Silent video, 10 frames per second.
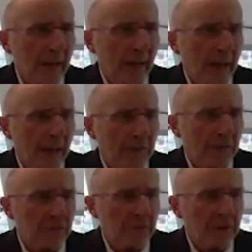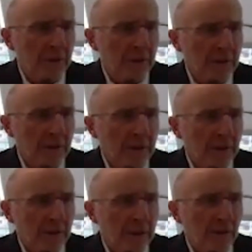And
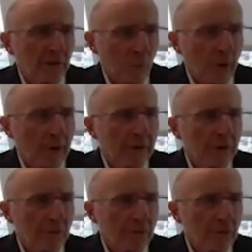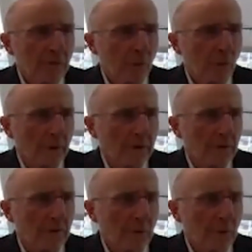the work that you do, the work
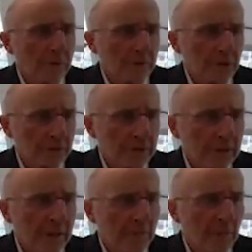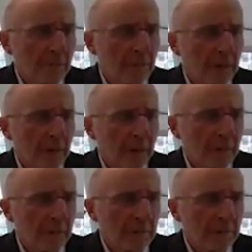that you do with your team,
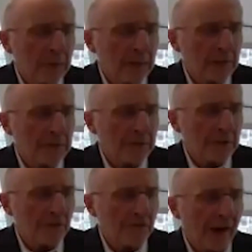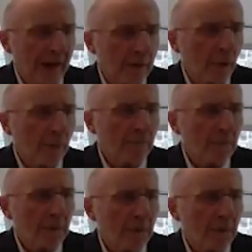is valuable.